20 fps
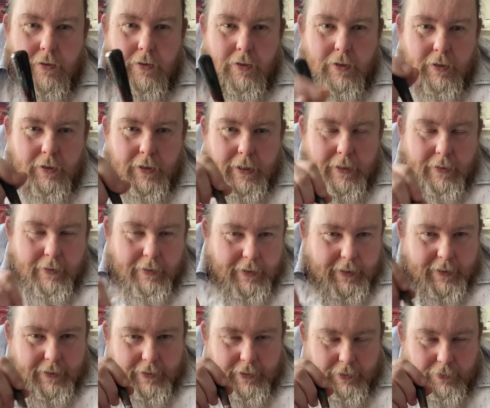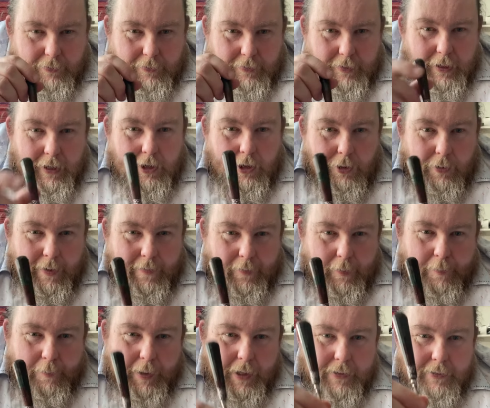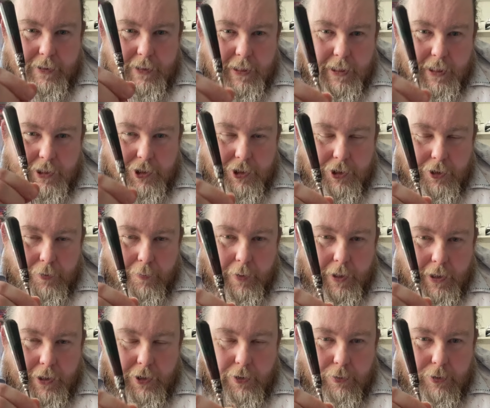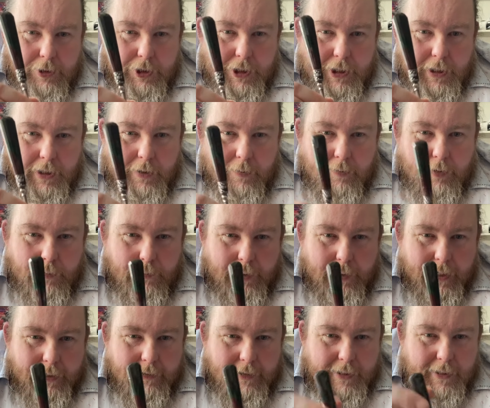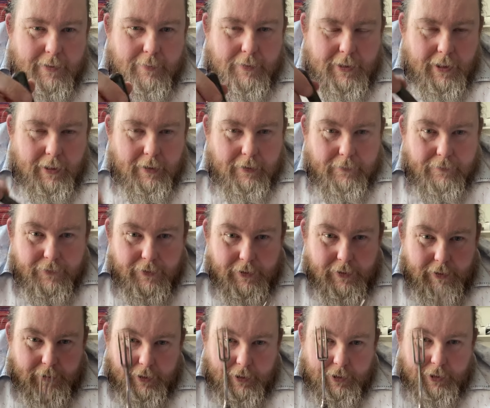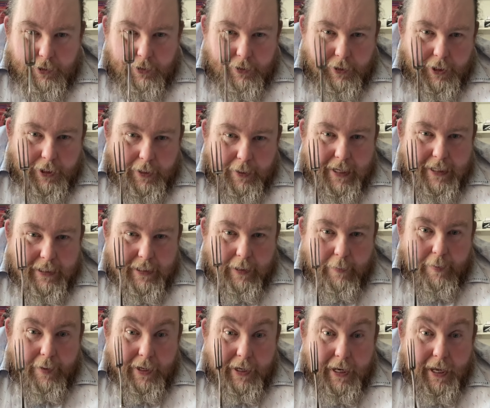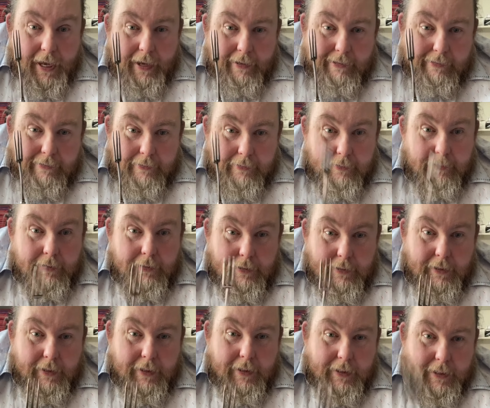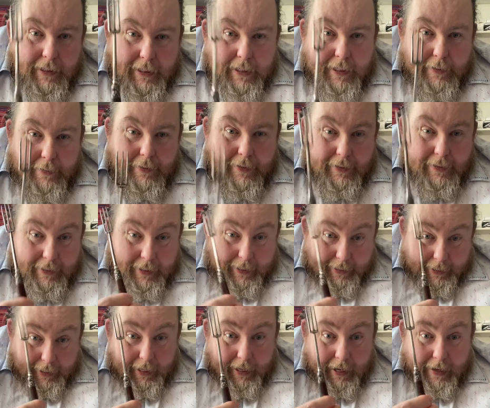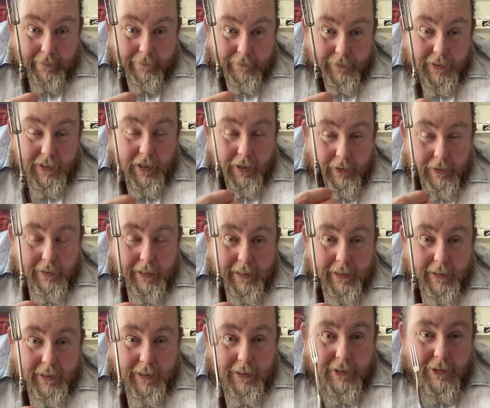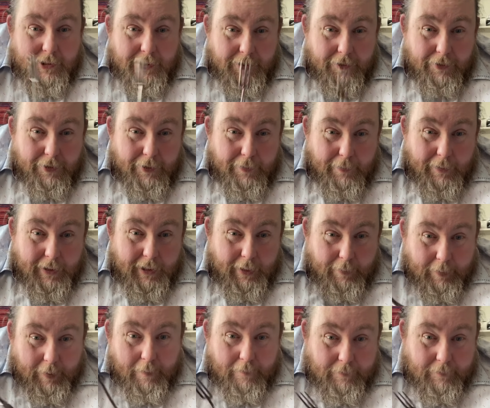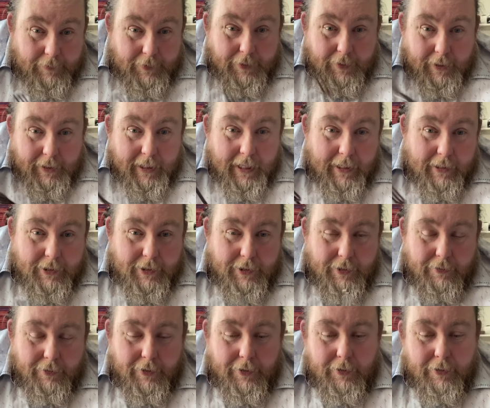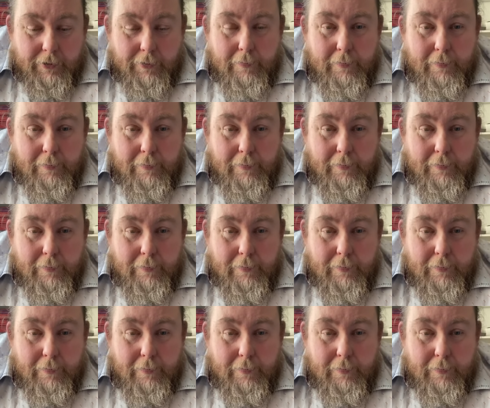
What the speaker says: You know, whoever posted it to me, and the auctioneer that wouldn't post it themselves, you're going to end up in hell, and they're going to have the. I'll lend this to them, and they'll be doing that to you, you